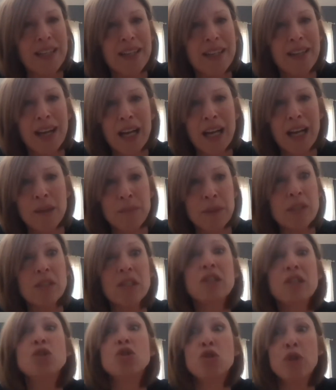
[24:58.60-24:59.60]
It's
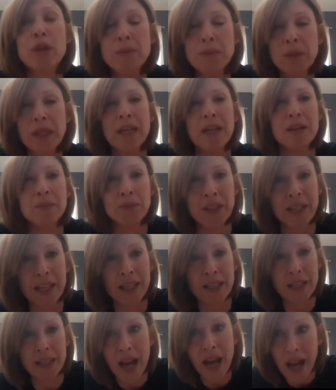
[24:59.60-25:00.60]
extremely
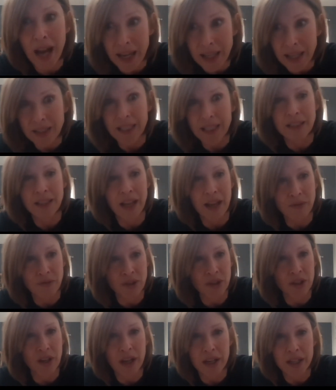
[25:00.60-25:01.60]
complicated, highly
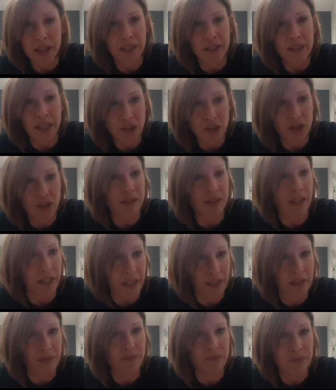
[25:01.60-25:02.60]

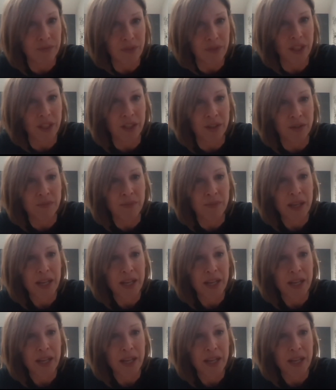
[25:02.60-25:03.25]
legislated, you know,